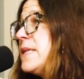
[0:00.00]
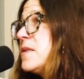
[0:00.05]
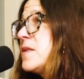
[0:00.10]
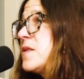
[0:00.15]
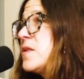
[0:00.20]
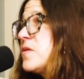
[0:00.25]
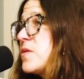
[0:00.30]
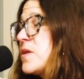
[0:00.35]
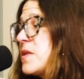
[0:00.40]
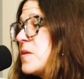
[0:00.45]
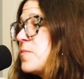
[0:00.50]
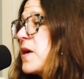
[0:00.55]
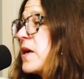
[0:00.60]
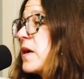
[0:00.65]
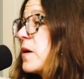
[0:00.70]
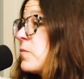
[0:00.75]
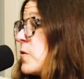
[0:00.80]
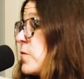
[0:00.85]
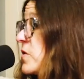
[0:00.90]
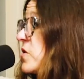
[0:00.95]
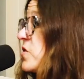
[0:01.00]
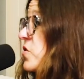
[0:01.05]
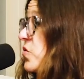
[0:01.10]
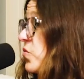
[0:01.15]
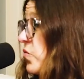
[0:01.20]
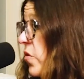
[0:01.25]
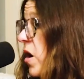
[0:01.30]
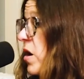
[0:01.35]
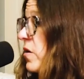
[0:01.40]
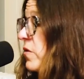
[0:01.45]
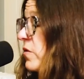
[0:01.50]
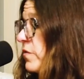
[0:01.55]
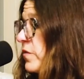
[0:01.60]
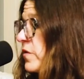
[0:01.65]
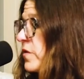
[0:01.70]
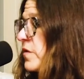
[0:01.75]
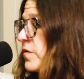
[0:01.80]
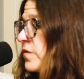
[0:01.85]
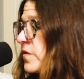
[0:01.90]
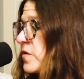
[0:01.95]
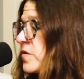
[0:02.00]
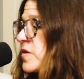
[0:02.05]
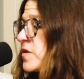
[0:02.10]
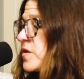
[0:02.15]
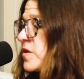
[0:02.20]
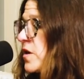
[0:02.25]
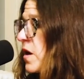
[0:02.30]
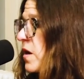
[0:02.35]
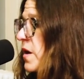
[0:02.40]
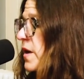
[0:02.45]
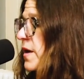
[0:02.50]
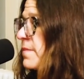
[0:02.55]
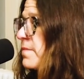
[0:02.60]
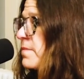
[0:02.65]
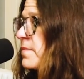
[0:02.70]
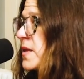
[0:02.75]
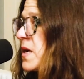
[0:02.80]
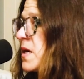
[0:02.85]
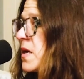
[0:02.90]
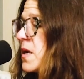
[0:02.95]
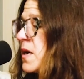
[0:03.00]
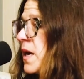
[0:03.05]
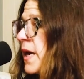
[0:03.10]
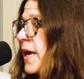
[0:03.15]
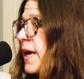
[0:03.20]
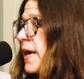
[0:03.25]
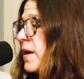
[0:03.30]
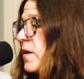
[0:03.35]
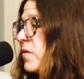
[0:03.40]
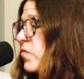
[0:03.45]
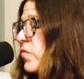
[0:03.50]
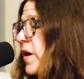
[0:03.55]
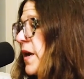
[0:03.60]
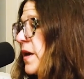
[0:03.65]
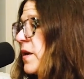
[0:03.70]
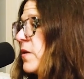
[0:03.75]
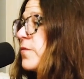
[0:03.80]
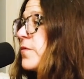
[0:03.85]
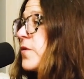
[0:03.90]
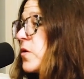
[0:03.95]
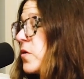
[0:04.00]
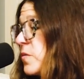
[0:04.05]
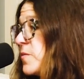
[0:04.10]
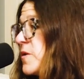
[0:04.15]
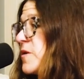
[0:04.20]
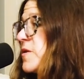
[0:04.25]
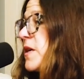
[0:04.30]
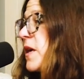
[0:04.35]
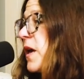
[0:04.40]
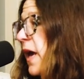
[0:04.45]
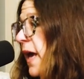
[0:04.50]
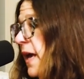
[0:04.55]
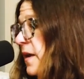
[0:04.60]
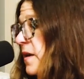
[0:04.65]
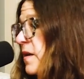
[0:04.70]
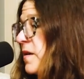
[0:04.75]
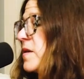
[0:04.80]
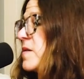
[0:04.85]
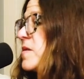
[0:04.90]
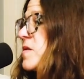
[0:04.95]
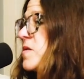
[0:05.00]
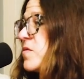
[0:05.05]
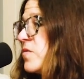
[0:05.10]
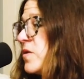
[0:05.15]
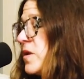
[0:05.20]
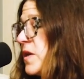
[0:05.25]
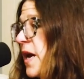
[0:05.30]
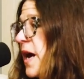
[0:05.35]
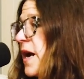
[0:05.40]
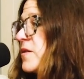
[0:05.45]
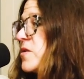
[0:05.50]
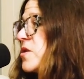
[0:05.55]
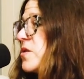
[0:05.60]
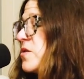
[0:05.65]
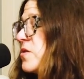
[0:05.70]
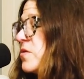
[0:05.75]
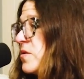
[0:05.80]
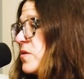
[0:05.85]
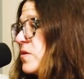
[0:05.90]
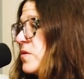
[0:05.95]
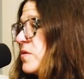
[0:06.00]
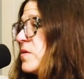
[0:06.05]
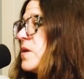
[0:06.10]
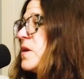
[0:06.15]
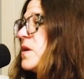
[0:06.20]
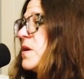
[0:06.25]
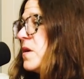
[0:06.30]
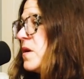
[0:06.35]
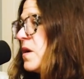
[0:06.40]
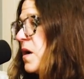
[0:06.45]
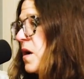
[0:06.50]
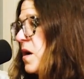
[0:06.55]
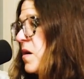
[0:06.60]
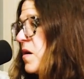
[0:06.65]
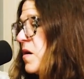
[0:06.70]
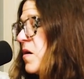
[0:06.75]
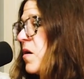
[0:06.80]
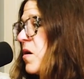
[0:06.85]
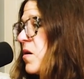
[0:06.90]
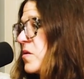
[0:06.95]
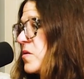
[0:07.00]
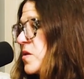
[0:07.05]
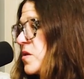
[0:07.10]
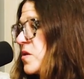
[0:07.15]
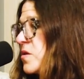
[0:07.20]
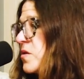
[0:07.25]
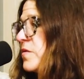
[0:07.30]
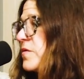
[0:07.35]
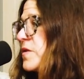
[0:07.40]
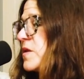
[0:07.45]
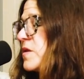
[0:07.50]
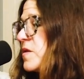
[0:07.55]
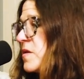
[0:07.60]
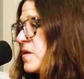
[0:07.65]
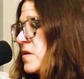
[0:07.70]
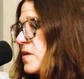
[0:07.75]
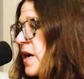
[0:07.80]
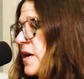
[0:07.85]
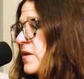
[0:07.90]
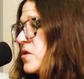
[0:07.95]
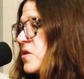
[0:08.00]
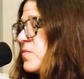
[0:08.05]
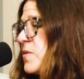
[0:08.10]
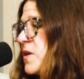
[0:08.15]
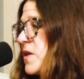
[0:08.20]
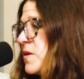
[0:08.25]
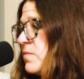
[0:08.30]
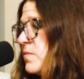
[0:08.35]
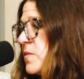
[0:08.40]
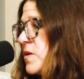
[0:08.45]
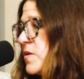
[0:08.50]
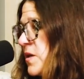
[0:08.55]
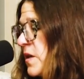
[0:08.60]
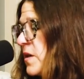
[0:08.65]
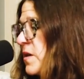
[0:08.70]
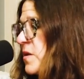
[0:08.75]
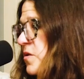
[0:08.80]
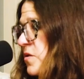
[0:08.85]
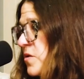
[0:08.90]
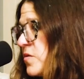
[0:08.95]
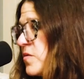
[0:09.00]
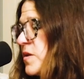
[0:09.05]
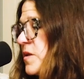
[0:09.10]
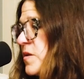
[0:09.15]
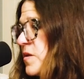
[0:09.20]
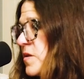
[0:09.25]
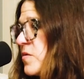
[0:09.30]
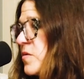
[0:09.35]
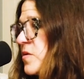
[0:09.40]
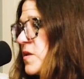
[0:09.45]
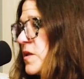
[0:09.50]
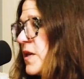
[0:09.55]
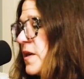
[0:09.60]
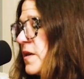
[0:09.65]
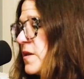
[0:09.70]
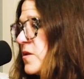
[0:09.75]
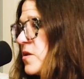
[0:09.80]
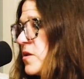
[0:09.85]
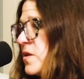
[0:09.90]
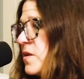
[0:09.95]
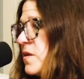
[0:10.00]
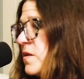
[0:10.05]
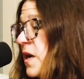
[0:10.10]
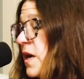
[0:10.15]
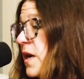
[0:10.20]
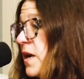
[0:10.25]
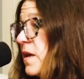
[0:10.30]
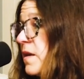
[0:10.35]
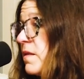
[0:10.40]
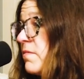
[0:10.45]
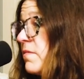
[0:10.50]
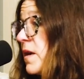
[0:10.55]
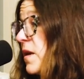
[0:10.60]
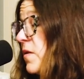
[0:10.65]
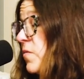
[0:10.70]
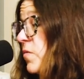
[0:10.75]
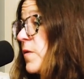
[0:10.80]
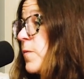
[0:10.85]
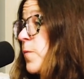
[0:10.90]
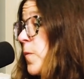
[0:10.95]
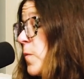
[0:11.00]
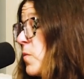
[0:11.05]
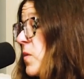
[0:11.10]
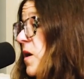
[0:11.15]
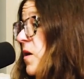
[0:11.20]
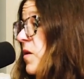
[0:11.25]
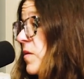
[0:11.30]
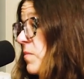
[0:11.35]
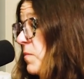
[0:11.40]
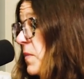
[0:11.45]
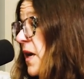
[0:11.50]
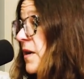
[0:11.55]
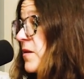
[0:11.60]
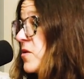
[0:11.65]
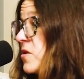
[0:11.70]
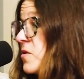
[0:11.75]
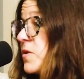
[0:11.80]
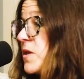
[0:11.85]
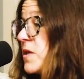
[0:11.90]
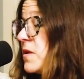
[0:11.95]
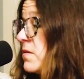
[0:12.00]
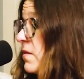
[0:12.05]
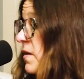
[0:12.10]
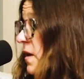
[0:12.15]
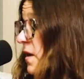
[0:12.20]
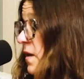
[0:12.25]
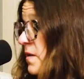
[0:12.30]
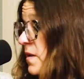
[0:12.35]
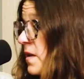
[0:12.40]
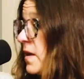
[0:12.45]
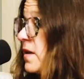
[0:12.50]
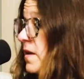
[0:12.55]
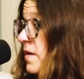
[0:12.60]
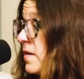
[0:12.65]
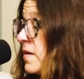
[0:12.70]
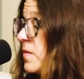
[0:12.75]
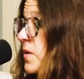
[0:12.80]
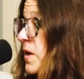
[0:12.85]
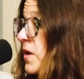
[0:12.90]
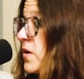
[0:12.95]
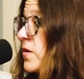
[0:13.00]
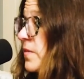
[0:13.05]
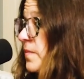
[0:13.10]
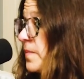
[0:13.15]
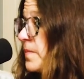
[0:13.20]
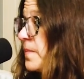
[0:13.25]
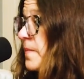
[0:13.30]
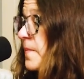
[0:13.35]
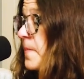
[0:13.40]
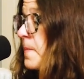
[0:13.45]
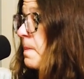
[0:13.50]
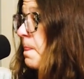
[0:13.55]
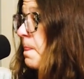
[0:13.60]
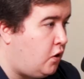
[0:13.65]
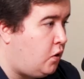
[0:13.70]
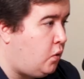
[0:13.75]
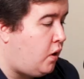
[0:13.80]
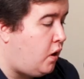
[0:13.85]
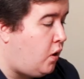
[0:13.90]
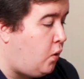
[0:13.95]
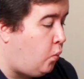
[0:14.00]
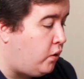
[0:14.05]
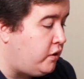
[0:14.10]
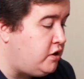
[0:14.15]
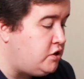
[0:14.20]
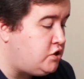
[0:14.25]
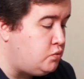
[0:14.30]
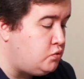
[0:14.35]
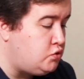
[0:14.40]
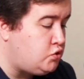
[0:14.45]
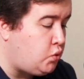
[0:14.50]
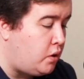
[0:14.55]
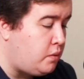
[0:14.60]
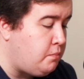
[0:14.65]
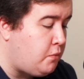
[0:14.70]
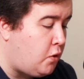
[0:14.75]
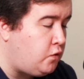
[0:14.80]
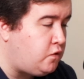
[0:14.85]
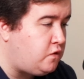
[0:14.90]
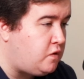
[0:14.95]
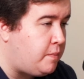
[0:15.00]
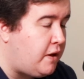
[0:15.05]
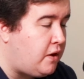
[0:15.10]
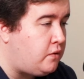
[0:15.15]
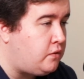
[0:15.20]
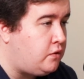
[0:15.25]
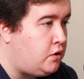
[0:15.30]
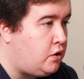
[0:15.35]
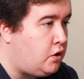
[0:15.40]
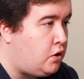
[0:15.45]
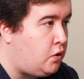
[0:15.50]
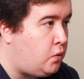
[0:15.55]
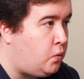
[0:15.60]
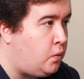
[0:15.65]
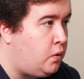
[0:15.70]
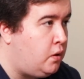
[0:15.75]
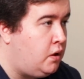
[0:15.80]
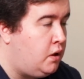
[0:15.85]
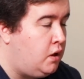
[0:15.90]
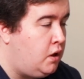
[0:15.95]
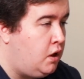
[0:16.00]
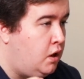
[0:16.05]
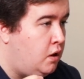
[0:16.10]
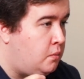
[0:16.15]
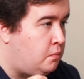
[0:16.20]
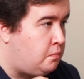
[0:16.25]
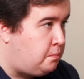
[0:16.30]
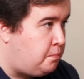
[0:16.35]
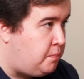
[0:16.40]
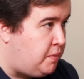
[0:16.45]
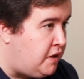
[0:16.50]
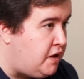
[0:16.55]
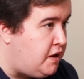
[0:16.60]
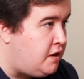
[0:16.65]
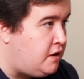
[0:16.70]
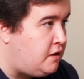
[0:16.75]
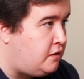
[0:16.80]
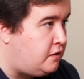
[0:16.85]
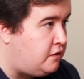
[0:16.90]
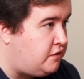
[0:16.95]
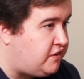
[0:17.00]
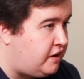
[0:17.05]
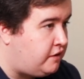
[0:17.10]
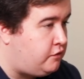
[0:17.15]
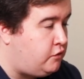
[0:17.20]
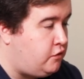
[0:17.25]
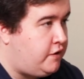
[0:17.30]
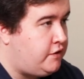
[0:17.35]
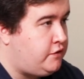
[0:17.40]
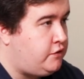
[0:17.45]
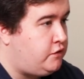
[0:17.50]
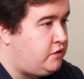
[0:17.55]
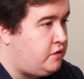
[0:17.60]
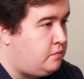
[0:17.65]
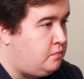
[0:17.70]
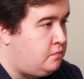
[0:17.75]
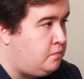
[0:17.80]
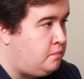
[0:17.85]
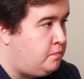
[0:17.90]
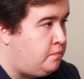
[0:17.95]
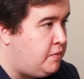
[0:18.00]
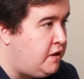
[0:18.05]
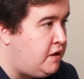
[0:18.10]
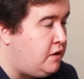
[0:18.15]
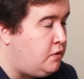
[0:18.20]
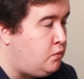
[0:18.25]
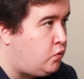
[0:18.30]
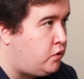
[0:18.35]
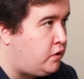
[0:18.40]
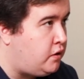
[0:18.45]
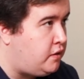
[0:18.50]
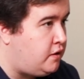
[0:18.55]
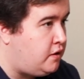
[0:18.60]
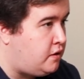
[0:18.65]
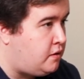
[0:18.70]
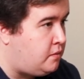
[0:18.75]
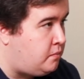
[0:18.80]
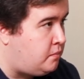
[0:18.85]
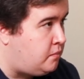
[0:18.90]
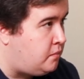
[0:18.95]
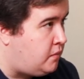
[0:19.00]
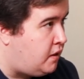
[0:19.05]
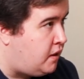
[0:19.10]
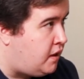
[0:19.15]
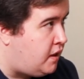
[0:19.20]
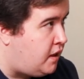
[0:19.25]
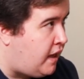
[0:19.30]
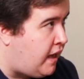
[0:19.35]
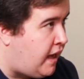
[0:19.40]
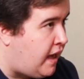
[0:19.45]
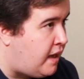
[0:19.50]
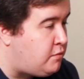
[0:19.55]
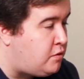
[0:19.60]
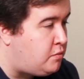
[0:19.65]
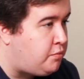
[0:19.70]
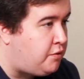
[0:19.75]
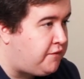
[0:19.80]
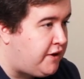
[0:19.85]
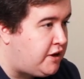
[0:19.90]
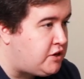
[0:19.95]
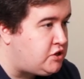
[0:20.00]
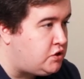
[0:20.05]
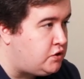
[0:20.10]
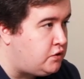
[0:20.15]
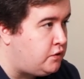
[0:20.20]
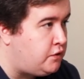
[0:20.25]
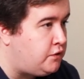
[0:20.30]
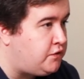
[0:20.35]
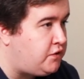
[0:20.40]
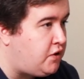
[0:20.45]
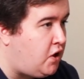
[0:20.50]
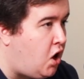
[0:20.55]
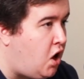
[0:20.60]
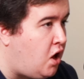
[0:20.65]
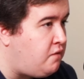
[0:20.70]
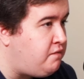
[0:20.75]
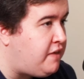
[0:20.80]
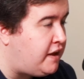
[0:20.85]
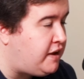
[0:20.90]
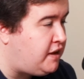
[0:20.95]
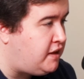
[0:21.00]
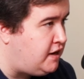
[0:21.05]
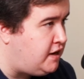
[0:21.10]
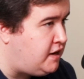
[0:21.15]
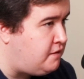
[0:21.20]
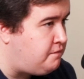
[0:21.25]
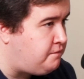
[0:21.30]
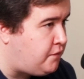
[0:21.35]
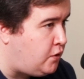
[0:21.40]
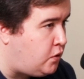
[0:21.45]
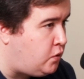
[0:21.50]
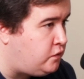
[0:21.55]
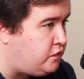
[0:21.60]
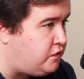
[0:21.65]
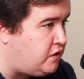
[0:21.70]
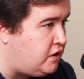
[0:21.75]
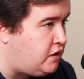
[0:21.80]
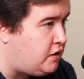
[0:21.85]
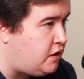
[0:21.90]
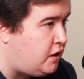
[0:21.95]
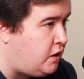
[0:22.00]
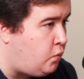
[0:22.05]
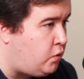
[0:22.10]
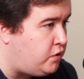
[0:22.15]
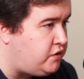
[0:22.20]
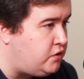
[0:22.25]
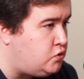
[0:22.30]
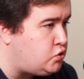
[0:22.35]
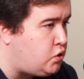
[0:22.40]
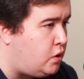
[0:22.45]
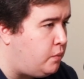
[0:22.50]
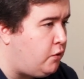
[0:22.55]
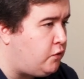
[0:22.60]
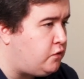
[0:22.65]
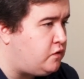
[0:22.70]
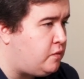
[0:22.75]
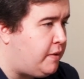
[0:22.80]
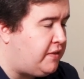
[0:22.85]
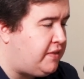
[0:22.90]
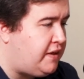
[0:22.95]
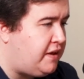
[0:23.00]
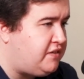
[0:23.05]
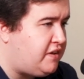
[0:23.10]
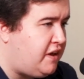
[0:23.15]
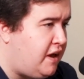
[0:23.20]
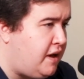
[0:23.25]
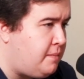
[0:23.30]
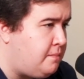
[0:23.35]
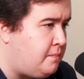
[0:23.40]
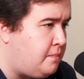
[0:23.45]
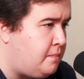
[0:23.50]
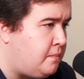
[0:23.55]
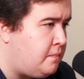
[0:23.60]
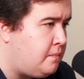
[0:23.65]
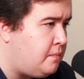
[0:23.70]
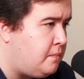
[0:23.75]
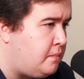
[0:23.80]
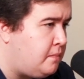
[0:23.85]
east, so to speak. I moved to Toronto for the first time and ran Folk Music Canada, so a national arts service / music industry association. And then I went from there to management and ended up here. So what did you enjoy most about, being executive directors and being one of the admin professionals of that Canadian folk scene? What do you enjoy most about that time?